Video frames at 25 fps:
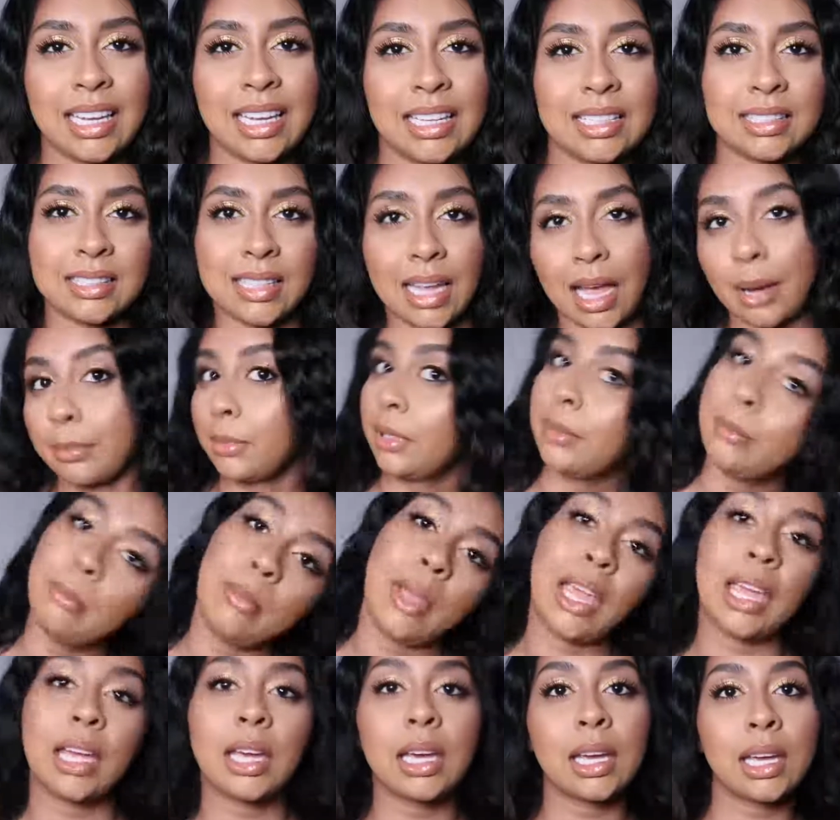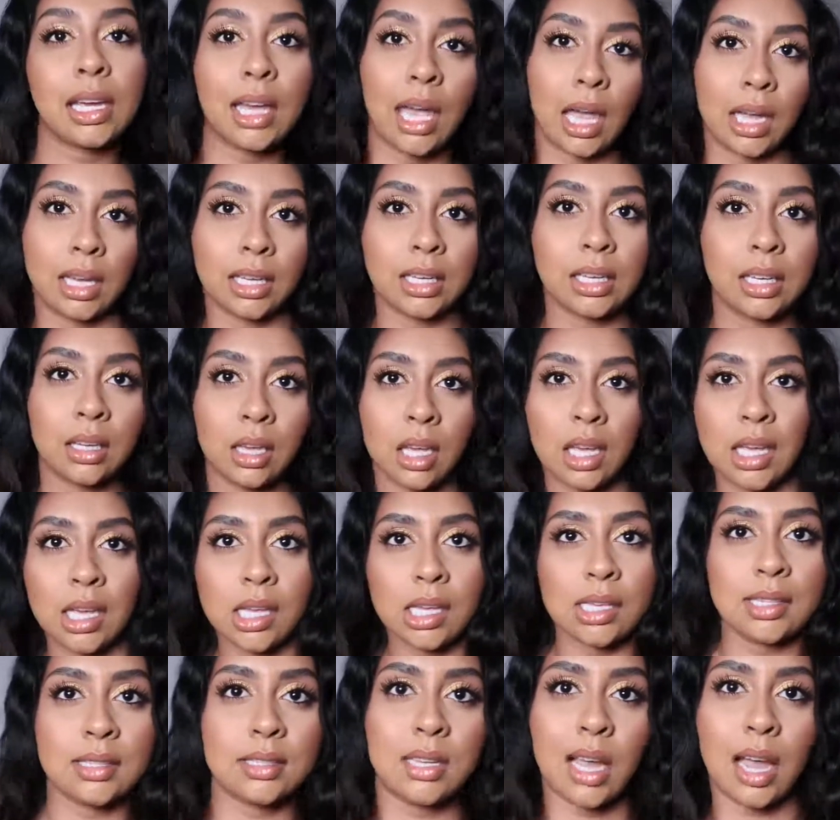It's time to make a cake.
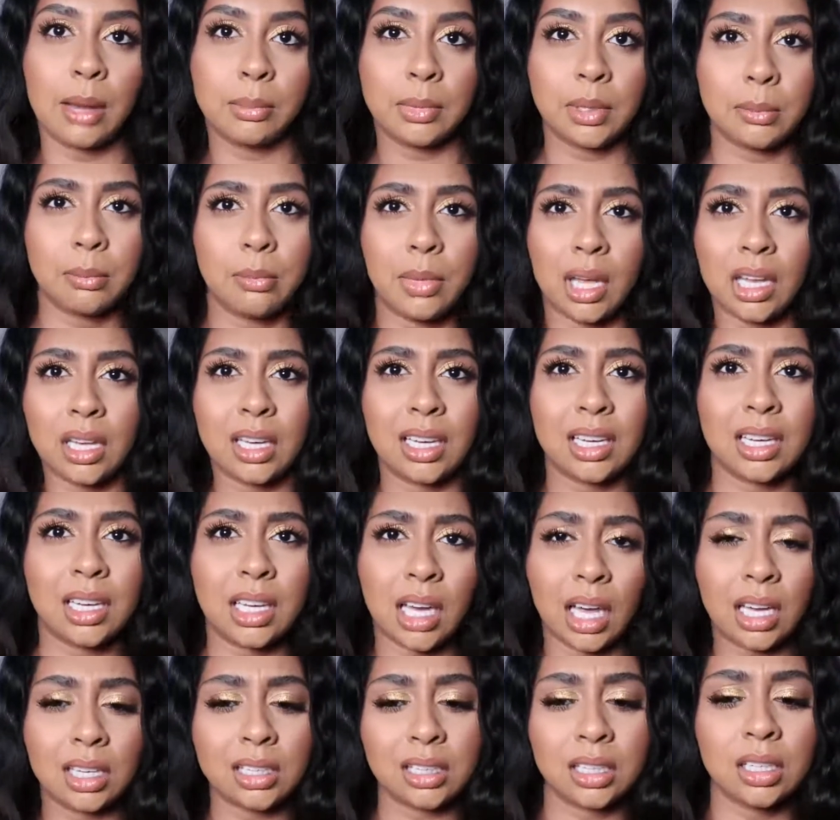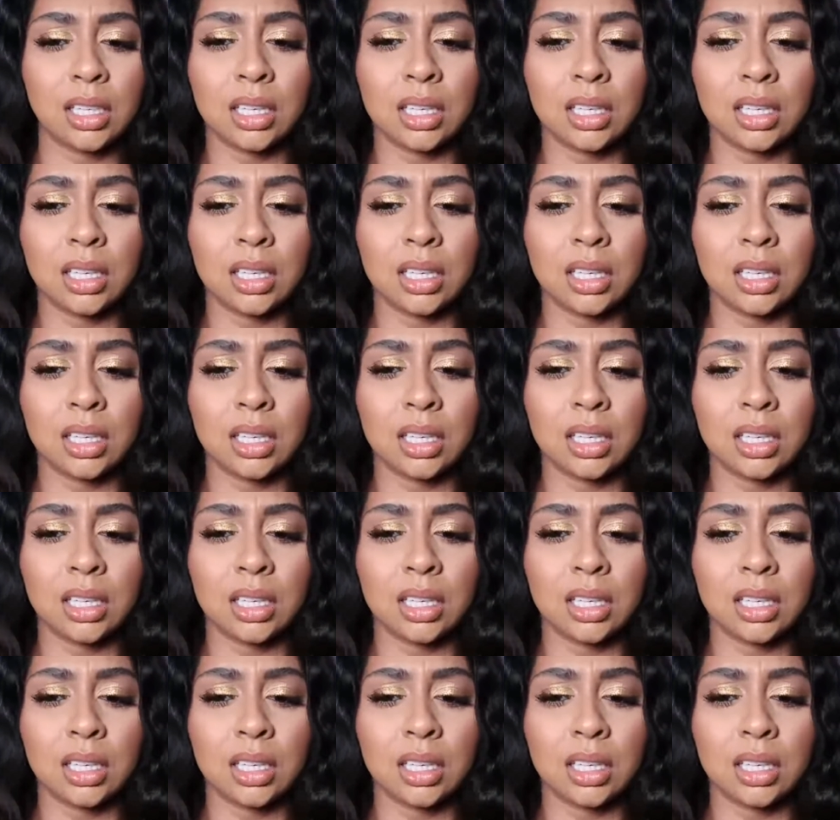It's time to make a cake.